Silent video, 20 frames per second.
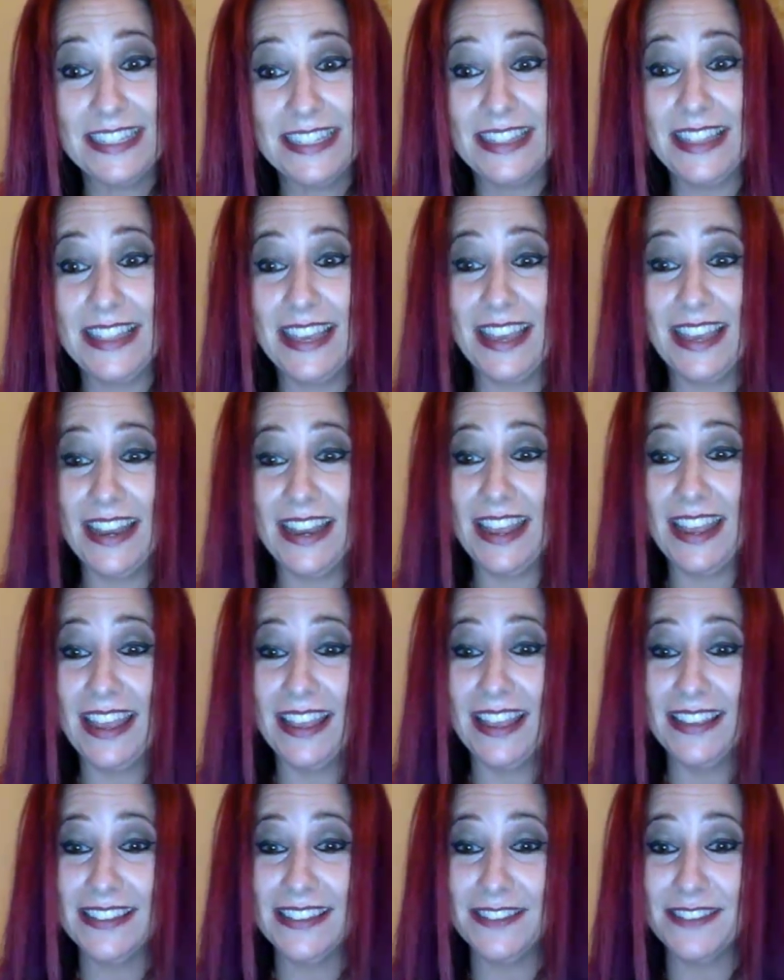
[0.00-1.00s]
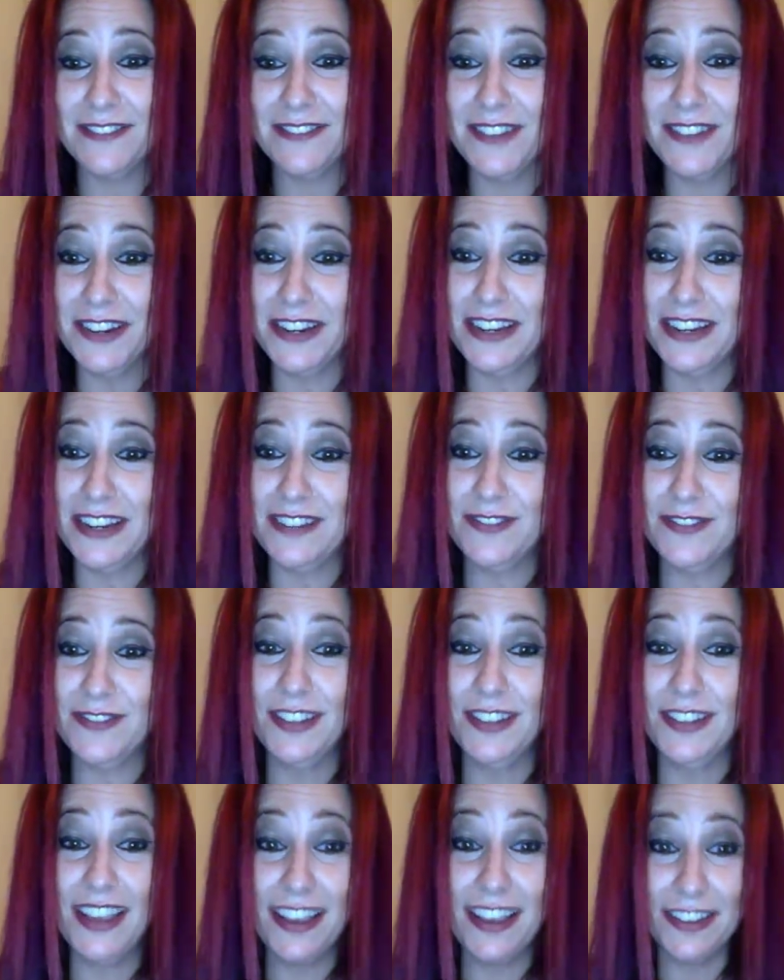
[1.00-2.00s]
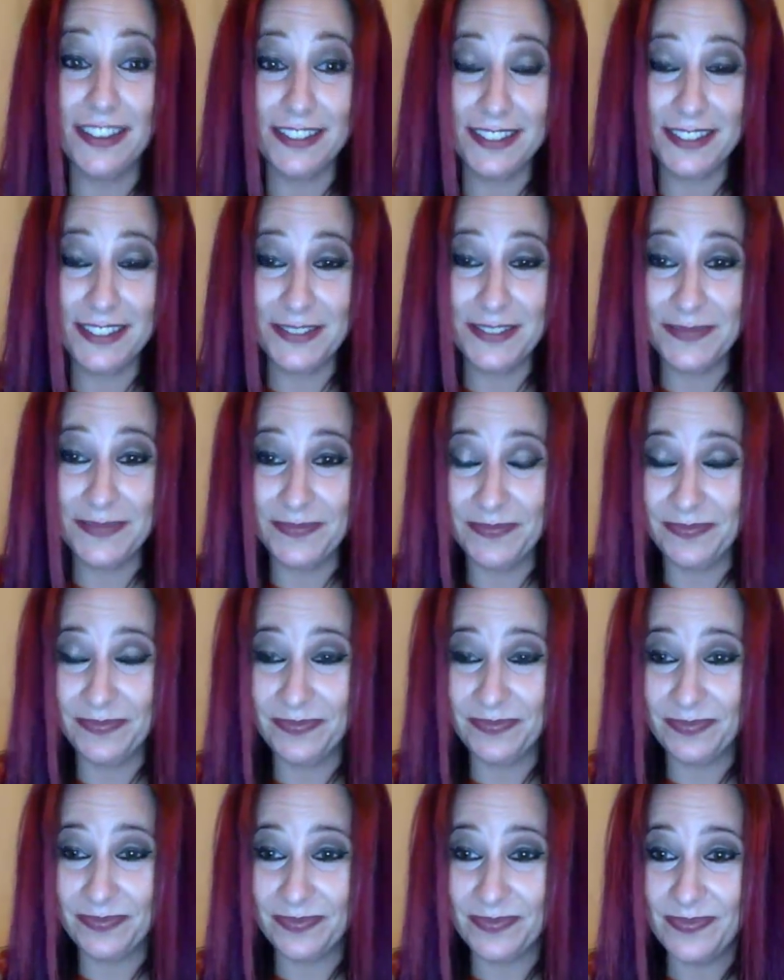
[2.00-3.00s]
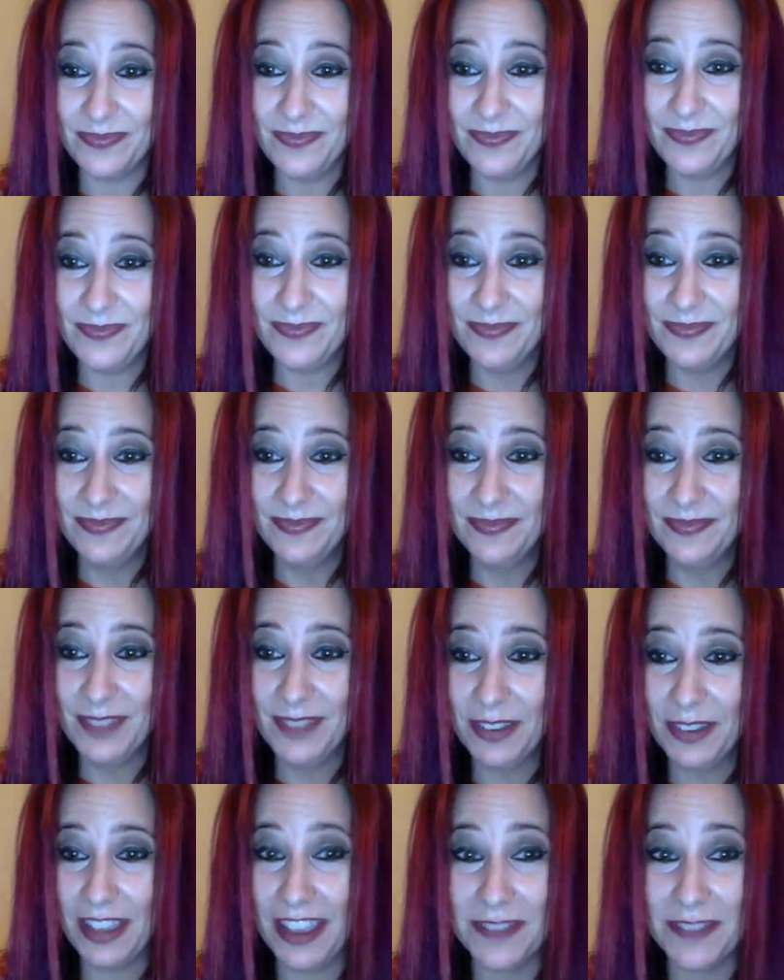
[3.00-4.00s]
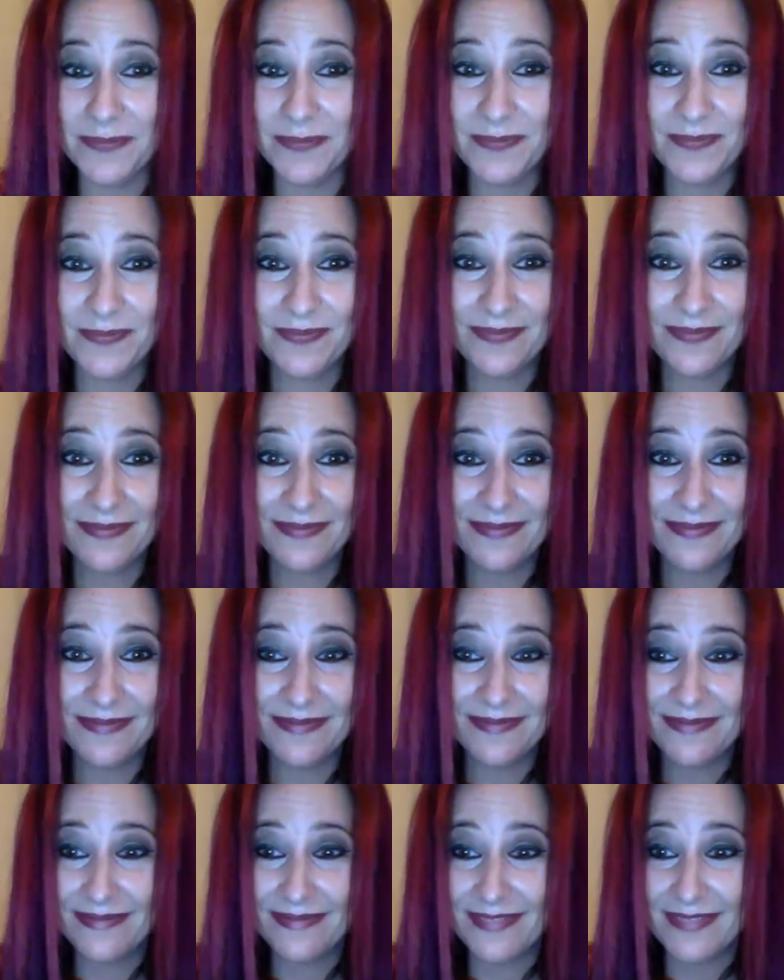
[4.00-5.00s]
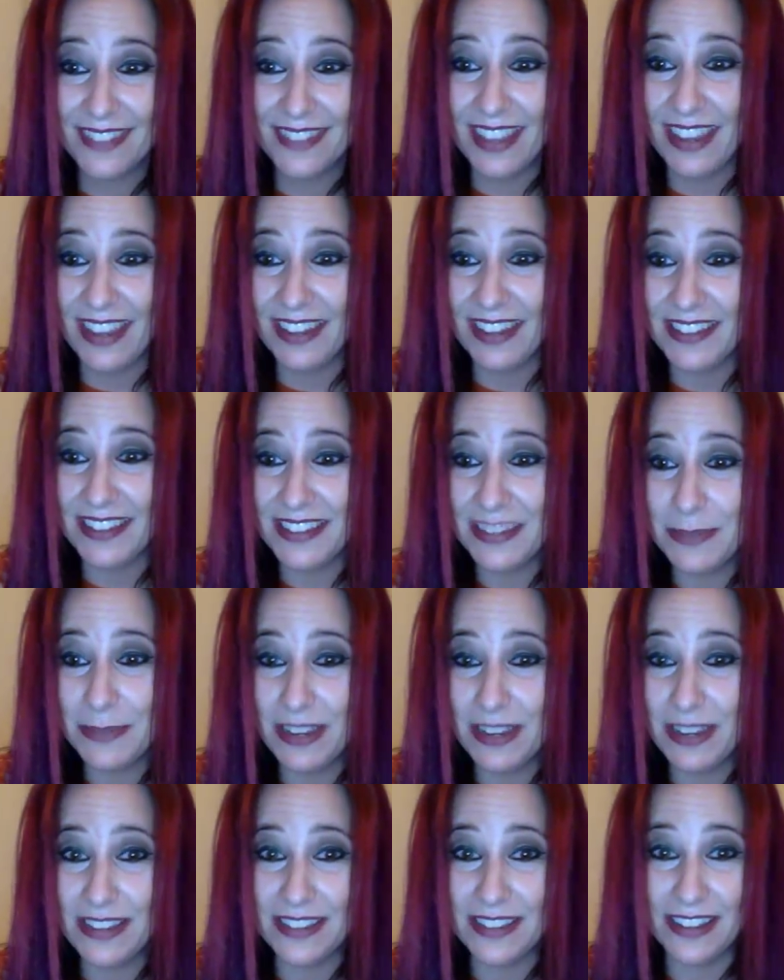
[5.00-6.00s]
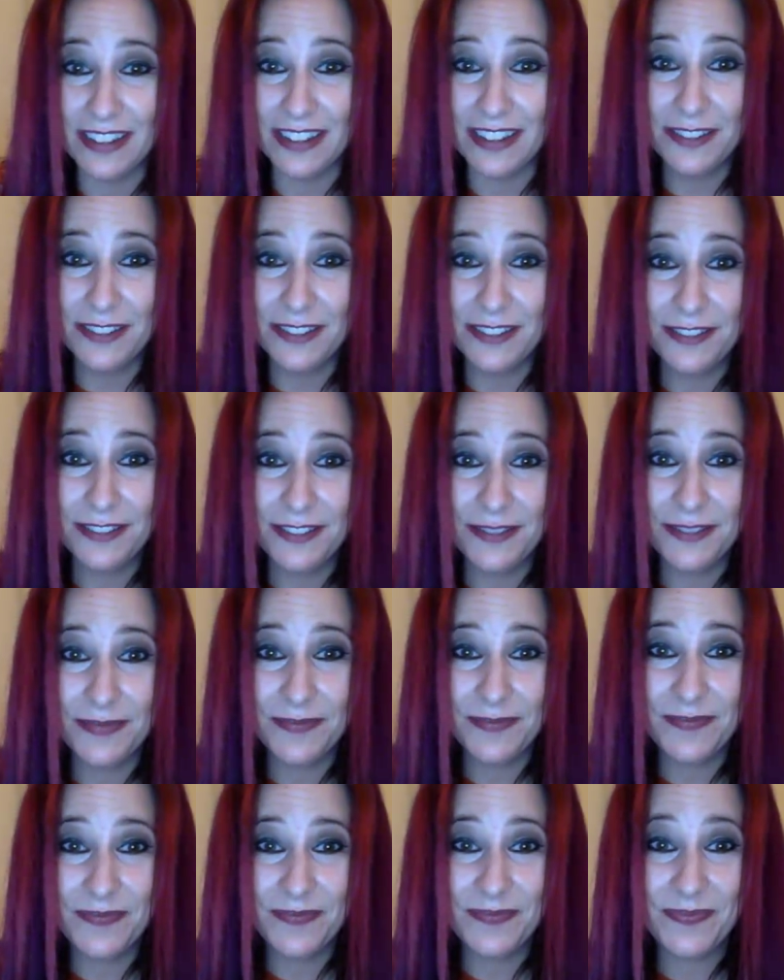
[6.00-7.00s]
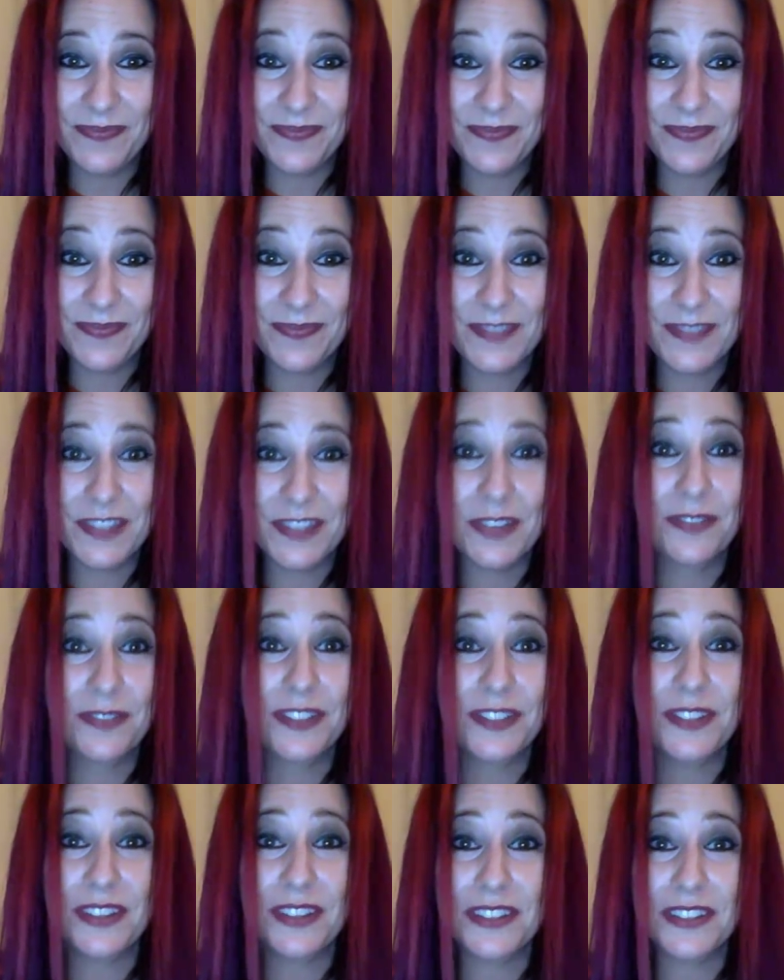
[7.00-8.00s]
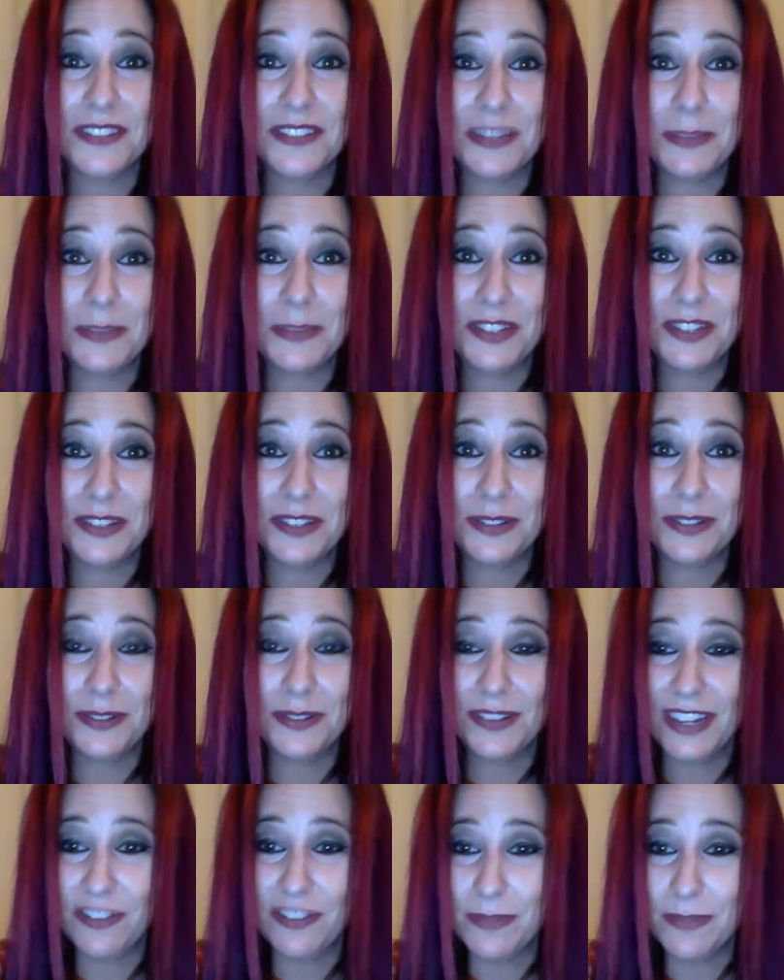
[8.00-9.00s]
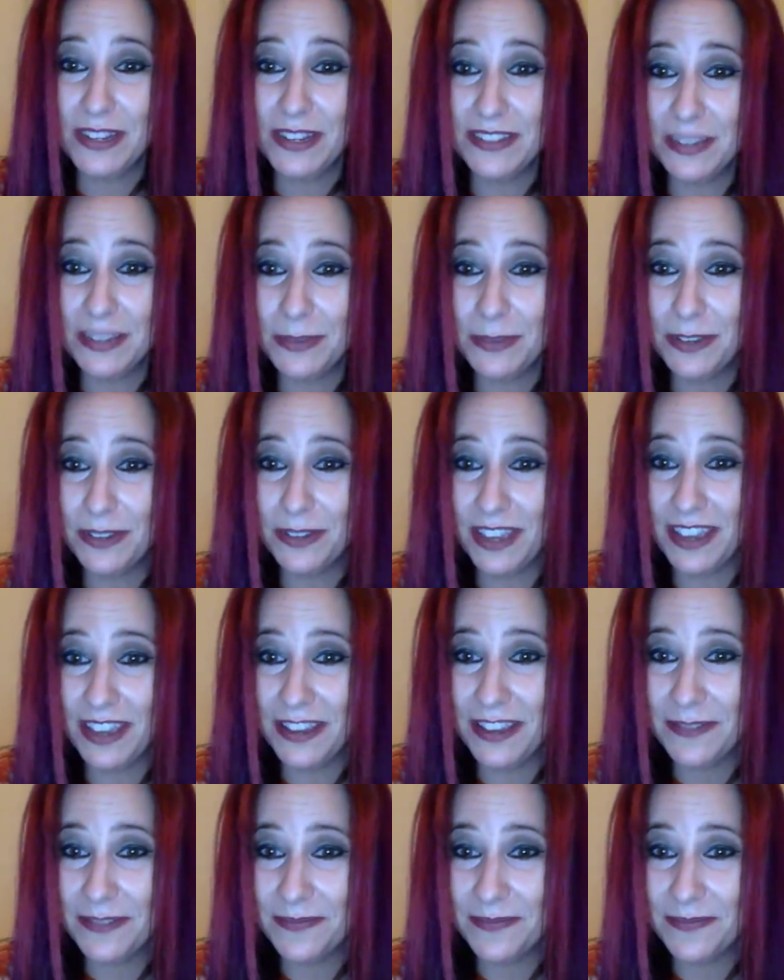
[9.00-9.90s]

that has a very full house. Okay. I can see myself. So hopefully you can see me too. Can everybody see me okay?